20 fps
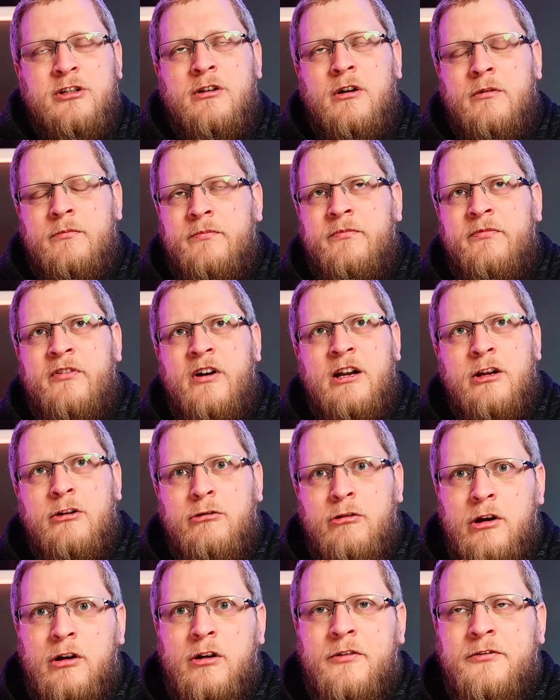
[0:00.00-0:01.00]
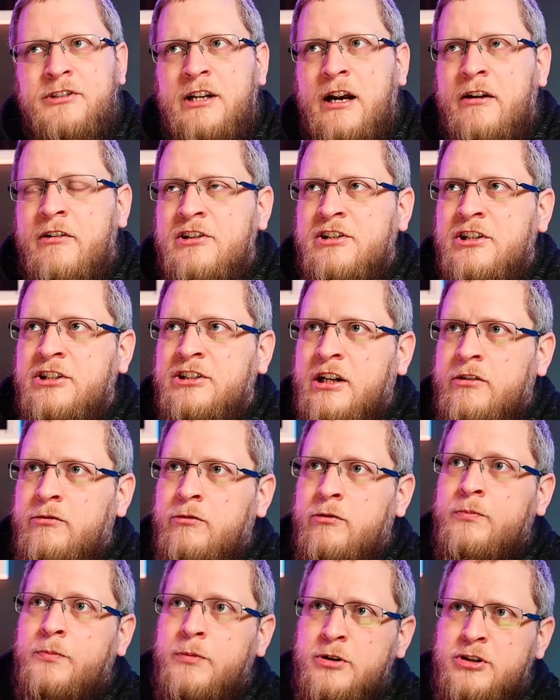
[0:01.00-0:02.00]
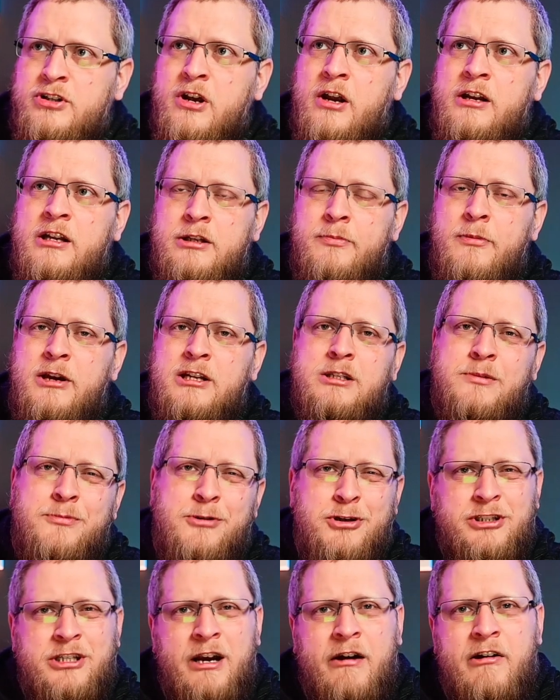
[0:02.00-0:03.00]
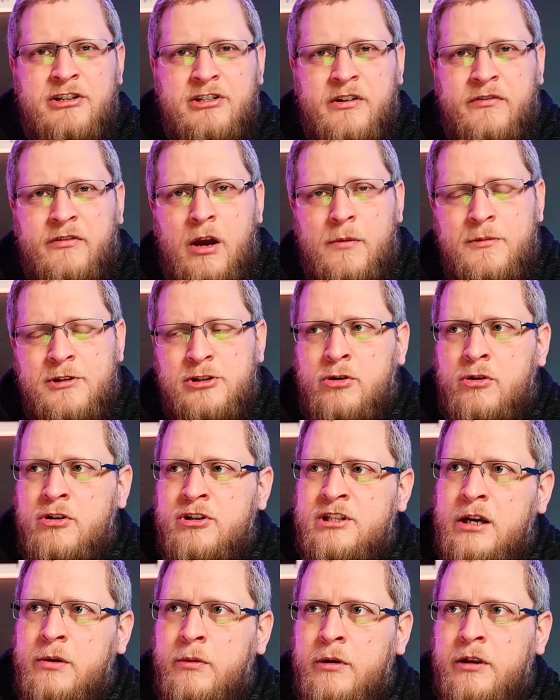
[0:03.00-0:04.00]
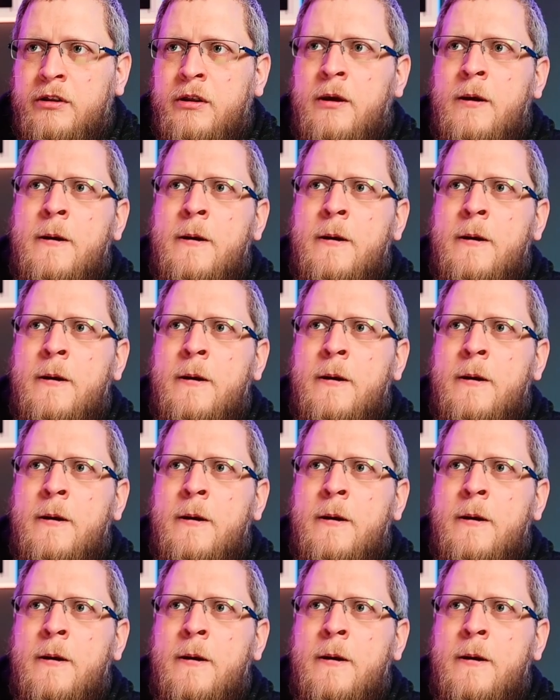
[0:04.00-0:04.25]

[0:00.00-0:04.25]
I'm fairly critical of charities in general, but certainly domestic abuse charities I've come into contact with,